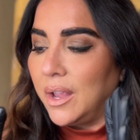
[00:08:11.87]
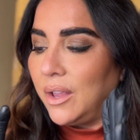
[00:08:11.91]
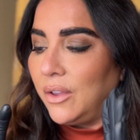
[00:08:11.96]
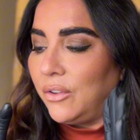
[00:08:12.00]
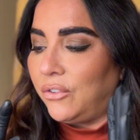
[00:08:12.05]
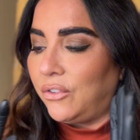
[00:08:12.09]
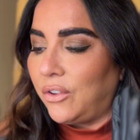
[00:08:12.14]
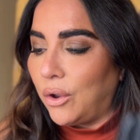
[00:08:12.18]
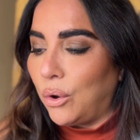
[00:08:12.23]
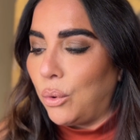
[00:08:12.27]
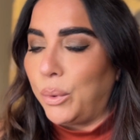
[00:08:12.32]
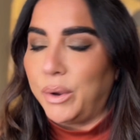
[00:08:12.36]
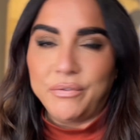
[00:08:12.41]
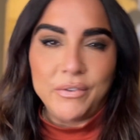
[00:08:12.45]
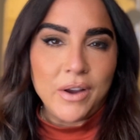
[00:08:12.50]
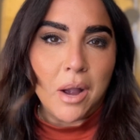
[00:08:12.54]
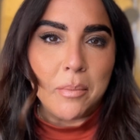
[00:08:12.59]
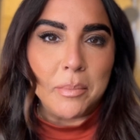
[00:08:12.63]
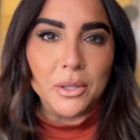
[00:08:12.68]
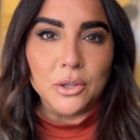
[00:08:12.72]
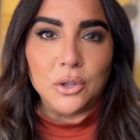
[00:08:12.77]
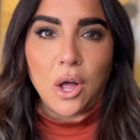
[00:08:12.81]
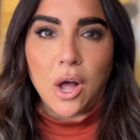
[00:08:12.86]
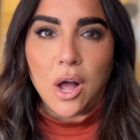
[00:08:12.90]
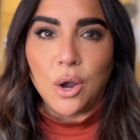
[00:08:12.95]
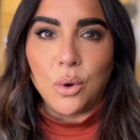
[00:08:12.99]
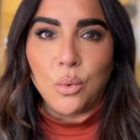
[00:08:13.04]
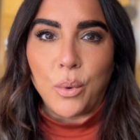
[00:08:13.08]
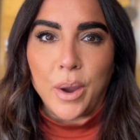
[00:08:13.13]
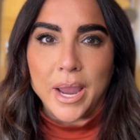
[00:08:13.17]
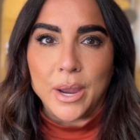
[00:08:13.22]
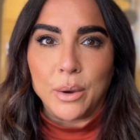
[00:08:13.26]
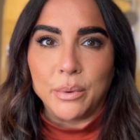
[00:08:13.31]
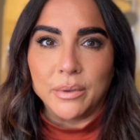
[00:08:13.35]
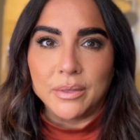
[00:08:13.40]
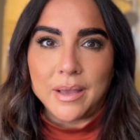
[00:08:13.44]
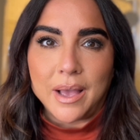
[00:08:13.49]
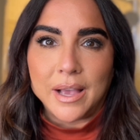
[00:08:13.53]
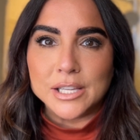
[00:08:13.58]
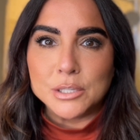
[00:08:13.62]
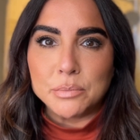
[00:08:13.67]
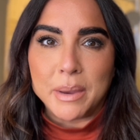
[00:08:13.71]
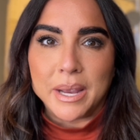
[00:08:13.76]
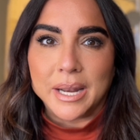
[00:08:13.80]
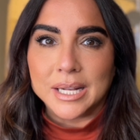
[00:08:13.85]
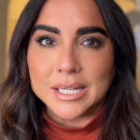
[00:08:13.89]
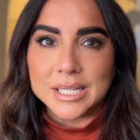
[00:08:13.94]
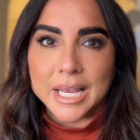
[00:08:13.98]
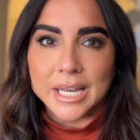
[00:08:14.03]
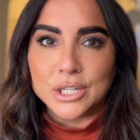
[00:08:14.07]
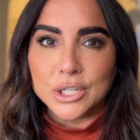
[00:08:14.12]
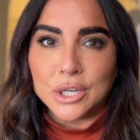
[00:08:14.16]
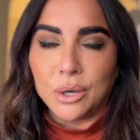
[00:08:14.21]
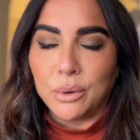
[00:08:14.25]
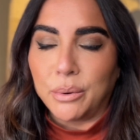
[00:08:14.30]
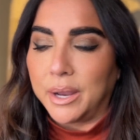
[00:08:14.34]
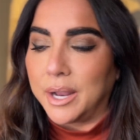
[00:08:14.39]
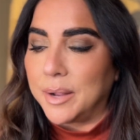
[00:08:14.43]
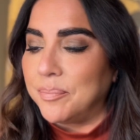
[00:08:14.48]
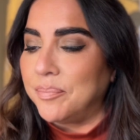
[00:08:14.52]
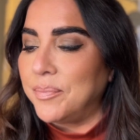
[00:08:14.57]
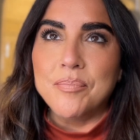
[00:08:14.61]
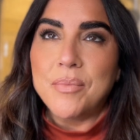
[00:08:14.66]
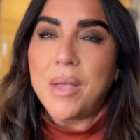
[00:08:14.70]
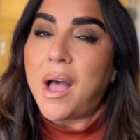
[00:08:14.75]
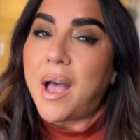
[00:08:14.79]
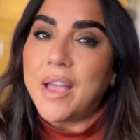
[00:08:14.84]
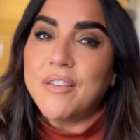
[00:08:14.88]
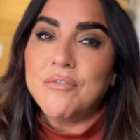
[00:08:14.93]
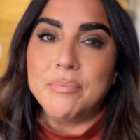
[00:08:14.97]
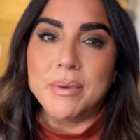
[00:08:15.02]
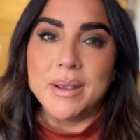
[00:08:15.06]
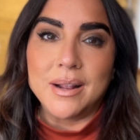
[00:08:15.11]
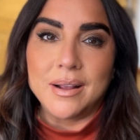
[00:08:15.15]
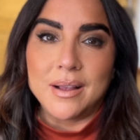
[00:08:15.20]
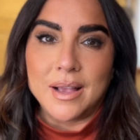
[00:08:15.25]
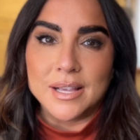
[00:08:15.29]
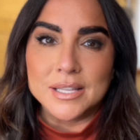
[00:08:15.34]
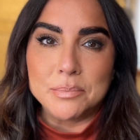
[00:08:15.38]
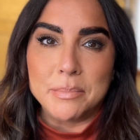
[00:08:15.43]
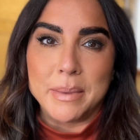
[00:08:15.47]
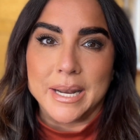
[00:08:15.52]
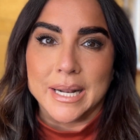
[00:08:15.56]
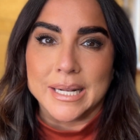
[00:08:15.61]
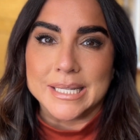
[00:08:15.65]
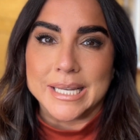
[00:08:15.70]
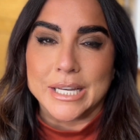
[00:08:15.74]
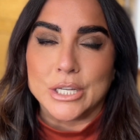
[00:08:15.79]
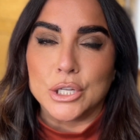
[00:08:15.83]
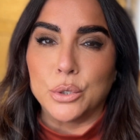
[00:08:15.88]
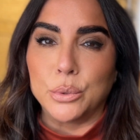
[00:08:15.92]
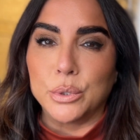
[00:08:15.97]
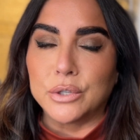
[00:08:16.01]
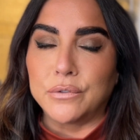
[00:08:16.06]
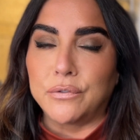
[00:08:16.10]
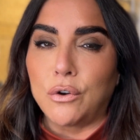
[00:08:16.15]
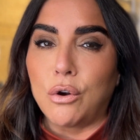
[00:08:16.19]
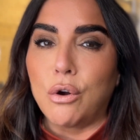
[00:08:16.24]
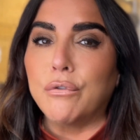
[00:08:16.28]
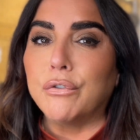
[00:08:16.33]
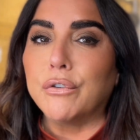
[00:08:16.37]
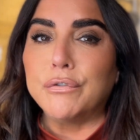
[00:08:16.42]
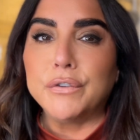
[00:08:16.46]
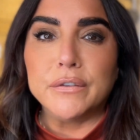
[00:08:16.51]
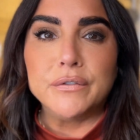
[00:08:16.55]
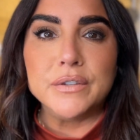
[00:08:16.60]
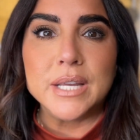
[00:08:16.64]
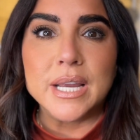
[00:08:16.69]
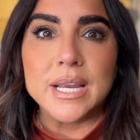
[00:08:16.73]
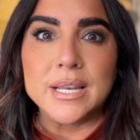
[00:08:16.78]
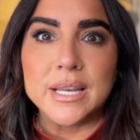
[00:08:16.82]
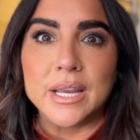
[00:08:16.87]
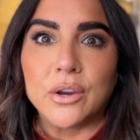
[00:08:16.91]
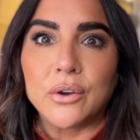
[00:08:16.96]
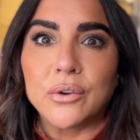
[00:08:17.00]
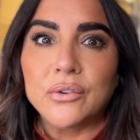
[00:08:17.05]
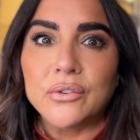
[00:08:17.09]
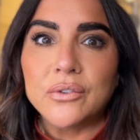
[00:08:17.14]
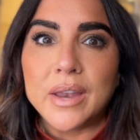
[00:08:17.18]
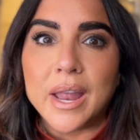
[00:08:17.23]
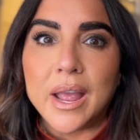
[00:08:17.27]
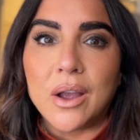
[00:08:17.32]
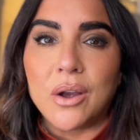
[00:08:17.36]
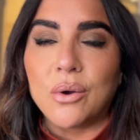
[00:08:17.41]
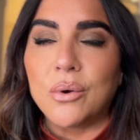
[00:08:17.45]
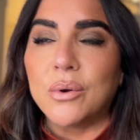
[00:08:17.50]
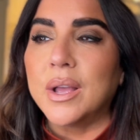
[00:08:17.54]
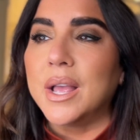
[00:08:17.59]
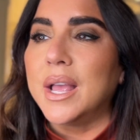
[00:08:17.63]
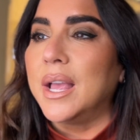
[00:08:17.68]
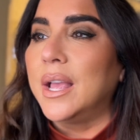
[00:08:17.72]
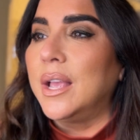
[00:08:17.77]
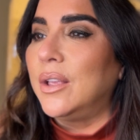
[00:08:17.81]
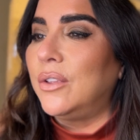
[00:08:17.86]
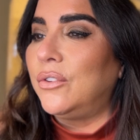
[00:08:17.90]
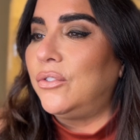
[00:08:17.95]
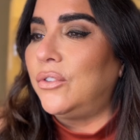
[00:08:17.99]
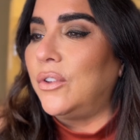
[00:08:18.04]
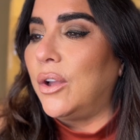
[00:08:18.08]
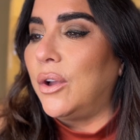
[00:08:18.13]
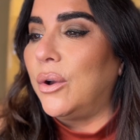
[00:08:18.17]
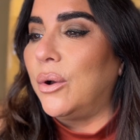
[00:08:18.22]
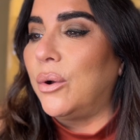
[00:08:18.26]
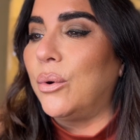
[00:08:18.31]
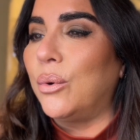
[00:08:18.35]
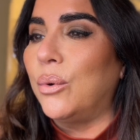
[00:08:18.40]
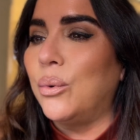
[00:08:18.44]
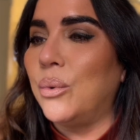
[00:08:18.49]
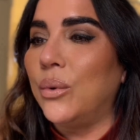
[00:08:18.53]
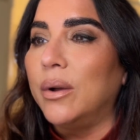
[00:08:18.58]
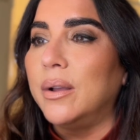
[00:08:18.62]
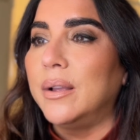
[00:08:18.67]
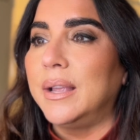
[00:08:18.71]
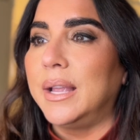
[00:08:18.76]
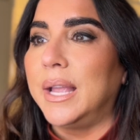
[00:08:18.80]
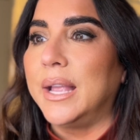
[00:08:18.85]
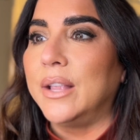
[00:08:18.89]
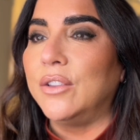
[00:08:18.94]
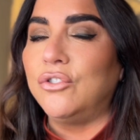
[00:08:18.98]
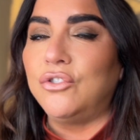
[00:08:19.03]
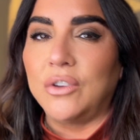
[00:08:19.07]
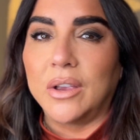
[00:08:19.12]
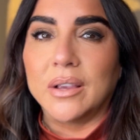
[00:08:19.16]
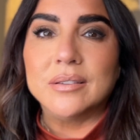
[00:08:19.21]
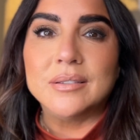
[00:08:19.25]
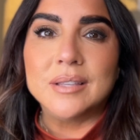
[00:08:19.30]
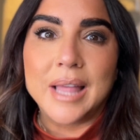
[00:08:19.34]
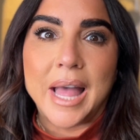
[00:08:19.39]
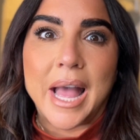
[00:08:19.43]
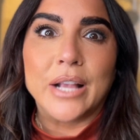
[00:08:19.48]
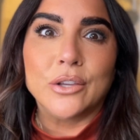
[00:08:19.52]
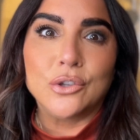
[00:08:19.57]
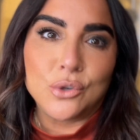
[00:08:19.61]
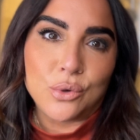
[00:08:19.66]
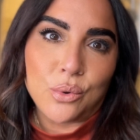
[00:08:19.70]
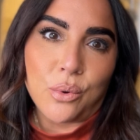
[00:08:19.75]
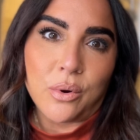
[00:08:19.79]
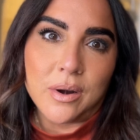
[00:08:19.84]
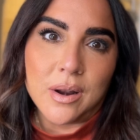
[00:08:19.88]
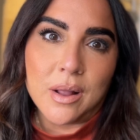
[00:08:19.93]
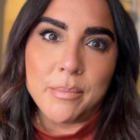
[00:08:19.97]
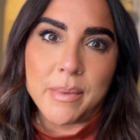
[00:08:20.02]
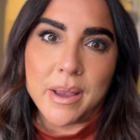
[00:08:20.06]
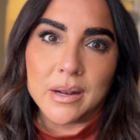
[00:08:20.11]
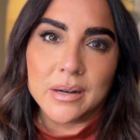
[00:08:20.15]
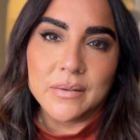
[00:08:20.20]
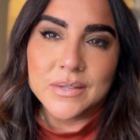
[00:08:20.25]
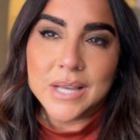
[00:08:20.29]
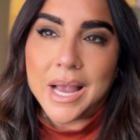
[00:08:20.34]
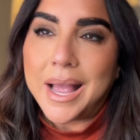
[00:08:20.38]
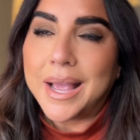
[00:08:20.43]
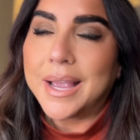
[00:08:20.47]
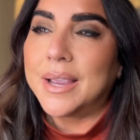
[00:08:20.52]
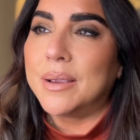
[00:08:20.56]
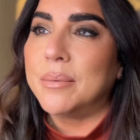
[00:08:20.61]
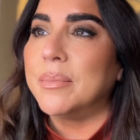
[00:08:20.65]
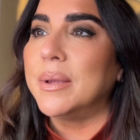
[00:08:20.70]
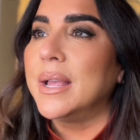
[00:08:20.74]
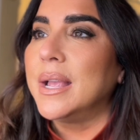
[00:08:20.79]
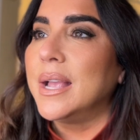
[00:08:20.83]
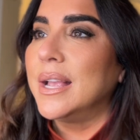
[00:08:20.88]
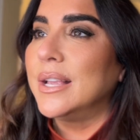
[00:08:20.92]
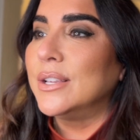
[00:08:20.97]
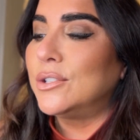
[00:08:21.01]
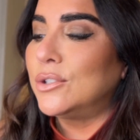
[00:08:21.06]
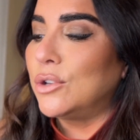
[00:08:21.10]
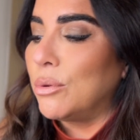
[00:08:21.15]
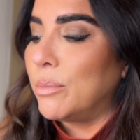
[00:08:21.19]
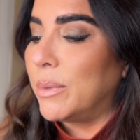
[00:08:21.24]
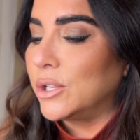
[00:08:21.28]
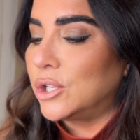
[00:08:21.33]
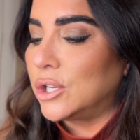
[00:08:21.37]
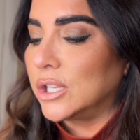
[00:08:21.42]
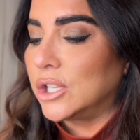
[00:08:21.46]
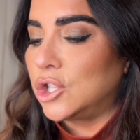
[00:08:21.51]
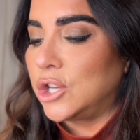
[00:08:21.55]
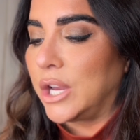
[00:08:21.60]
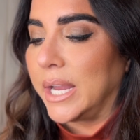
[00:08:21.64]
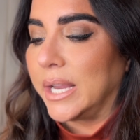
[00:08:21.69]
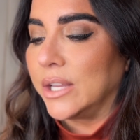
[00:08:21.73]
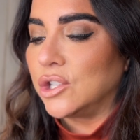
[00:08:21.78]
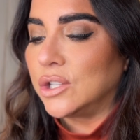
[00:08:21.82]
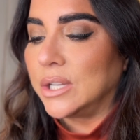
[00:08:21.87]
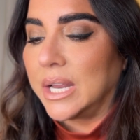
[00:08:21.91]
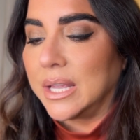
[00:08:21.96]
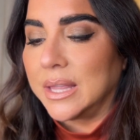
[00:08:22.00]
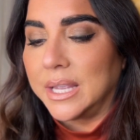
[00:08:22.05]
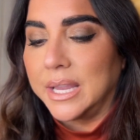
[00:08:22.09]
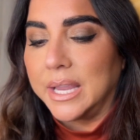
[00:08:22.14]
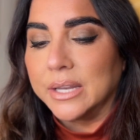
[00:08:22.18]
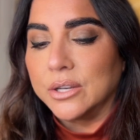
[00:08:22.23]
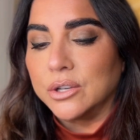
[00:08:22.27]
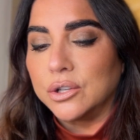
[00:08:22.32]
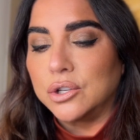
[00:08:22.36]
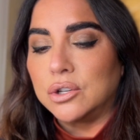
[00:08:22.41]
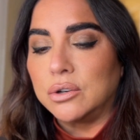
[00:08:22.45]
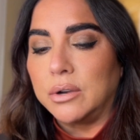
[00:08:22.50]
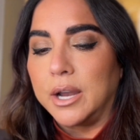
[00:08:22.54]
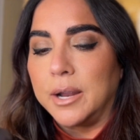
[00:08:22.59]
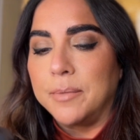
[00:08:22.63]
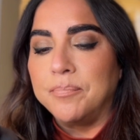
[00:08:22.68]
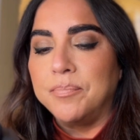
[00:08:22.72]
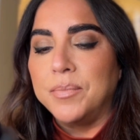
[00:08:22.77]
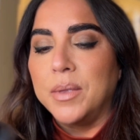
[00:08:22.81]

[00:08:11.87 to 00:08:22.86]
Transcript: So we've come a long way with cosmetic tattooing. I've been a cosmetic tattooist for over 15 years now. So in just that short amount of time, so much has changed in the industry.